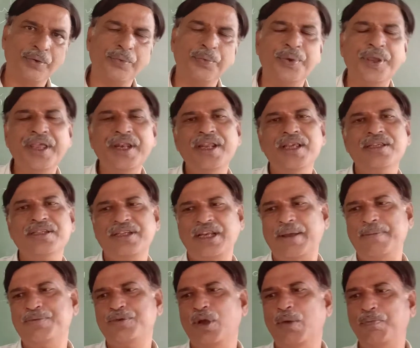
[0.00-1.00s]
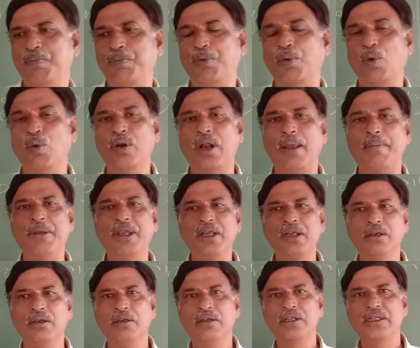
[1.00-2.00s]
various types of
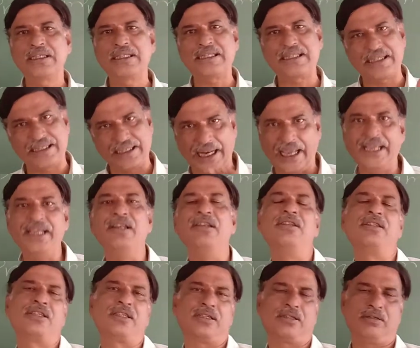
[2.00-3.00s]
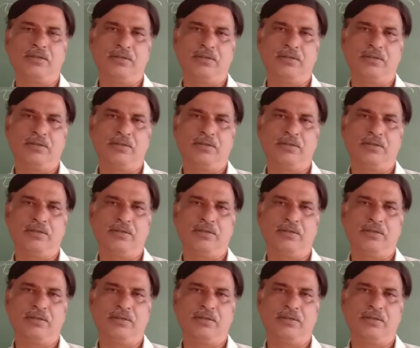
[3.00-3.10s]
programming styles.